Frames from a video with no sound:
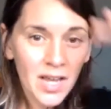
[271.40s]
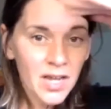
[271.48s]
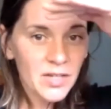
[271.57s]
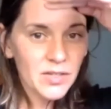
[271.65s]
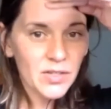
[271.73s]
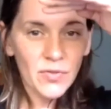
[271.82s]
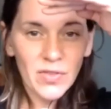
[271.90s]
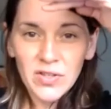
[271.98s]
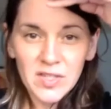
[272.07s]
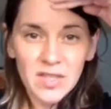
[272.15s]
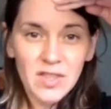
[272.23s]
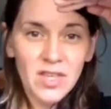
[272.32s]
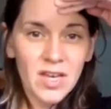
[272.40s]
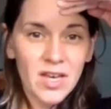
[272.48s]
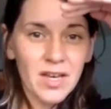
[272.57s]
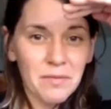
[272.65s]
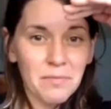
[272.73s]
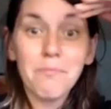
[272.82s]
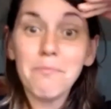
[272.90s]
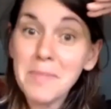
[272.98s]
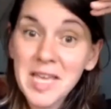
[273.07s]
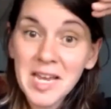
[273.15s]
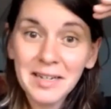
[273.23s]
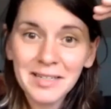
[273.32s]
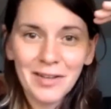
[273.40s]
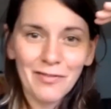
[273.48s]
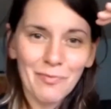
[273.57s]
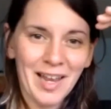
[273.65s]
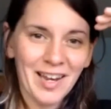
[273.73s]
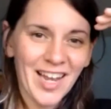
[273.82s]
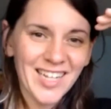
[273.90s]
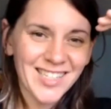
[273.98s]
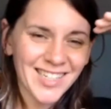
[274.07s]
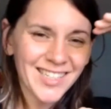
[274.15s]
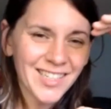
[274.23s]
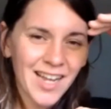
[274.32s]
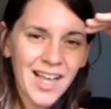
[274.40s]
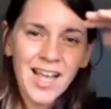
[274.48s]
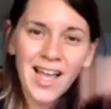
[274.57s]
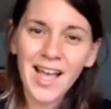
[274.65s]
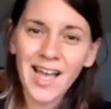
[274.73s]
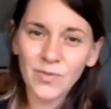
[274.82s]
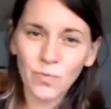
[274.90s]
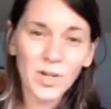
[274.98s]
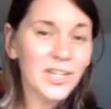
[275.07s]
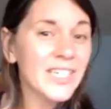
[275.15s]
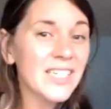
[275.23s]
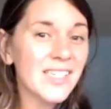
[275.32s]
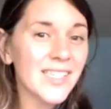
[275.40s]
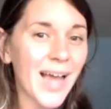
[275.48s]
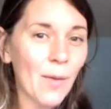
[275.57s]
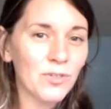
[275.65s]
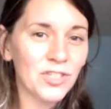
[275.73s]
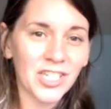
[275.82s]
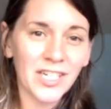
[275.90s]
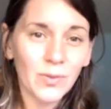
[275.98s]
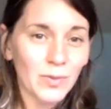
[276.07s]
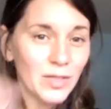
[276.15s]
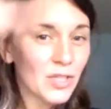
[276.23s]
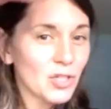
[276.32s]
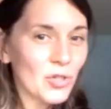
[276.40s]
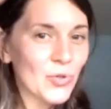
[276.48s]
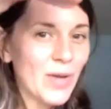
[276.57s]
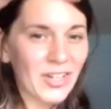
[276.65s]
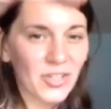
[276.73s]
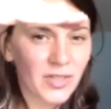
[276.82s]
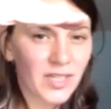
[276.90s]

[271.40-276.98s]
So that's the meat of my lesson, and we're going to sandwich it with 2 extra